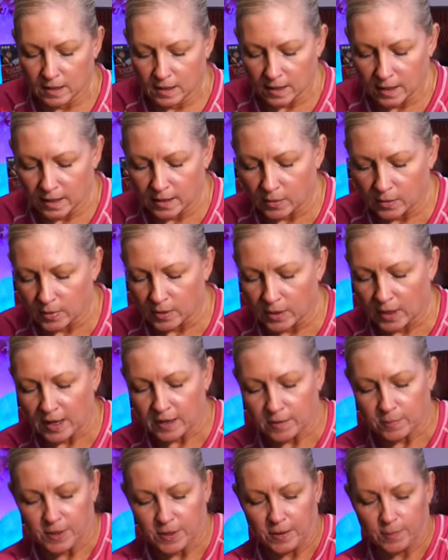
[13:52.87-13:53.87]
I know a
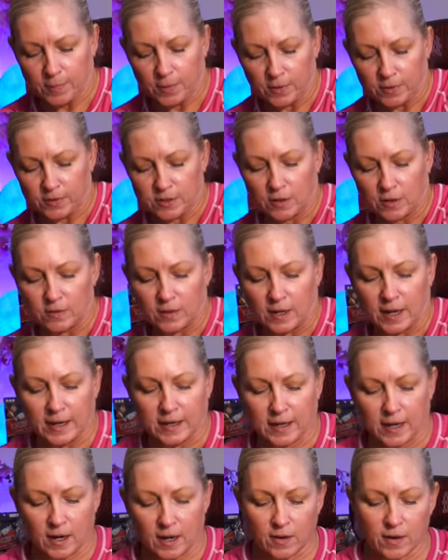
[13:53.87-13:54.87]
lot of people don't
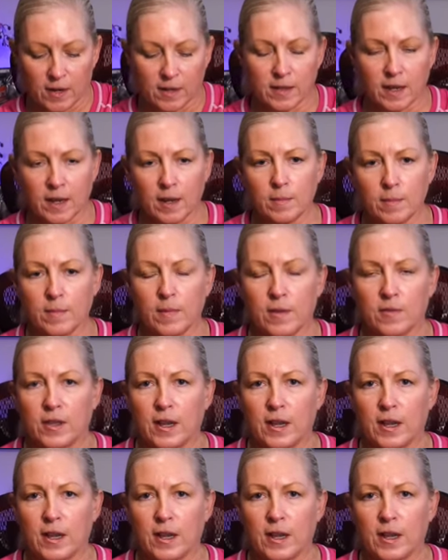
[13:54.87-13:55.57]
like carrying them.